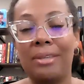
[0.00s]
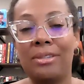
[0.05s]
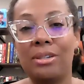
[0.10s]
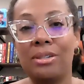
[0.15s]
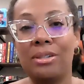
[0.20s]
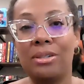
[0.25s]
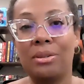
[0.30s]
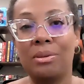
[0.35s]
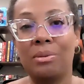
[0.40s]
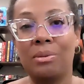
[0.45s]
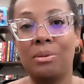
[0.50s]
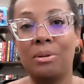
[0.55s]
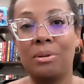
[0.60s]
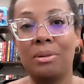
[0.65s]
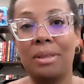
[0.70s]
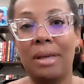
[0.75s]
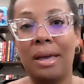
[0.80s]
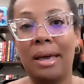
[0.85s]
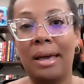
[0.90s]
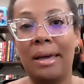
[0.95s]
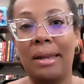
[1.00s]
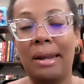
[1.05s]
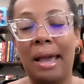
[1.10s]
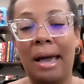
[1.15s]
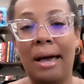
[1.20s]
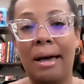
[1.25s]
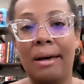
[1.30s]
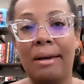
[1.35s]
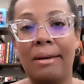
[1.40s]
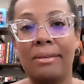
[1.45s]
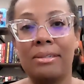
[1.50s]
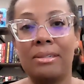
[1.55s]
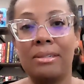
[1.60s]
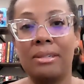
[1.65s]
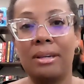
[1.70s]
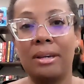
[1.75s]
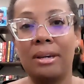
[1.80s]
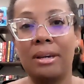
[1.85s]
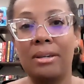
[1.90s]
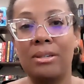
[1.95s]
It's a school that
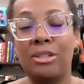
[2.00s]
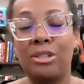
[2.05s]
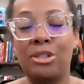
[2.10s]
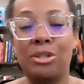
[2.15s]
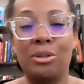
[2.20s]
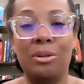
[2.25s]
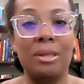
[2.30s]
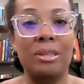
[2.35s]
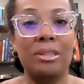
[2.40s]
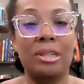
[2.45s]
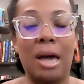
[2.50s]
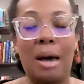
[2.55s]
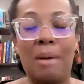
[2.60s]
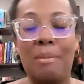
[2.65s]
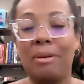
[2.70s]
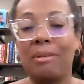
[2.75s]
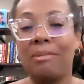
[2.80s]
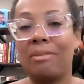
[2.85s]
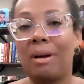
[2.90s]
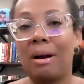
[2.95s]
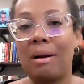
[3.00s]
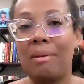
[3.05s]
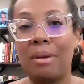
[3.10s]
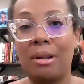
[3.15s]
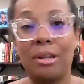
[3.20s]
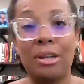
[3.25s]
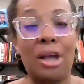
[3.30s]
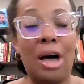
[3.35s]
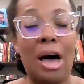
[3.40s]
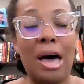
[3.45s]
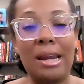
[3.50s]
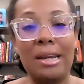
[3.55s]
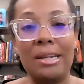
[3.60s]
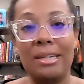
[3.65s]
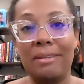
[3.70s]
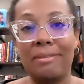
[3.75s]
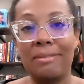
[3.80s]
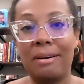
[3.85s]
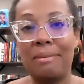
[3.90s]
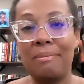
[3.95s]
has students coming from a lot
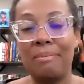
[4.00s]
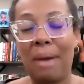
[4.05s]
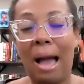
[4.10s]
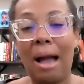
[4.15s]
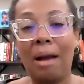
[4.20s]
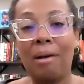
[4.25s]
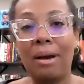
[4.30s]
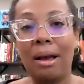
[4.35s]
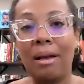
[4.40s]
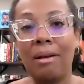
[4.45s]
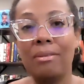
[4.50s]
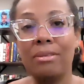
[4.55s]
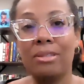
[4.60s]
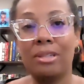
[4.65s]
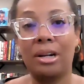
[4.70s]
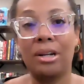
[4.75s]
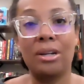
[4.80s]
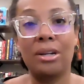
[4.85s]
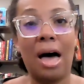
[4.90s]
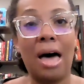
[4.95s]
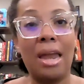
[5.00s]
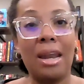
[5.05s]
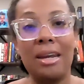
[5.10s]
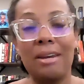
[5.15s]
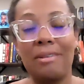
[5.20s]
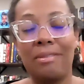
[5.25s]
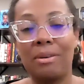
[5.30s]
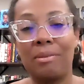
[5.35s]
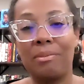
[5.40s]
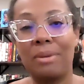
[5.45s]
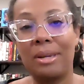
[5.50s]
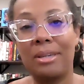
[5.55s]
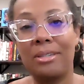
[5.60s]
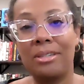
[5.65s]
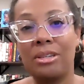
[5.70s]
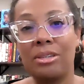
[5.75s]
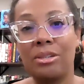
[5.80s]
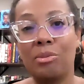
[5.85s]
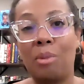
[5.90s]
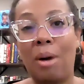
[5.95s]
of different backgrounds and a lot of different
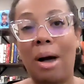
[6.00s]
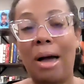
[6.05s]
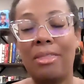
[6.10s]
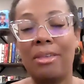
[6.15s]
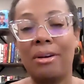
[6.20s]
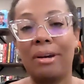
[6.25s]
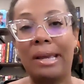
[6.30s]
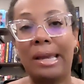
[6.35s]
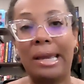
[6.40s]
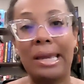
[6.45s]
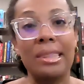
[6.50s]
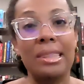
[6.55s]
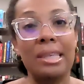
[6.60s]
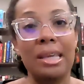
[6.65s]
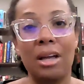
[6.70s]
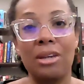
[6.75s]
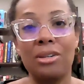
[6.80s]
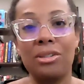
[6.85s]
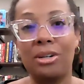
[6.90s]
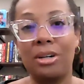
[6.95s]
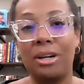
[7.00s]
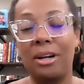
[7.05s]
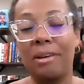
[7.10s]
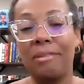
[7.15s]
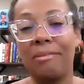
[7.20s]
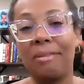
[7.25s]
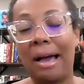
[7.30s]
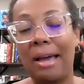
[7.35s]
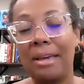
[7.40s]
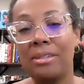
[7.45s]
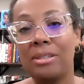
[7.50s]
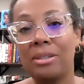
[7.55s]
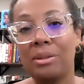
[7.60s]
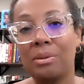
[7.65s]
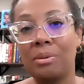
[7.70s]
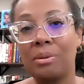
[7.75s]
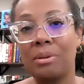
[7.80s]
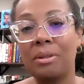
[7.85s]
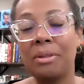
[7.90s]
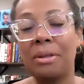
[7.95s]
reasons why they're in the alternative high
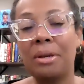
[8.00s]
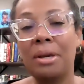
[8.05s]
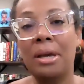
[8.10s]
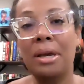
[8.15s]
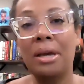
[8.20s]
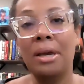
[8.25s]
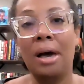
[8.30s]
school.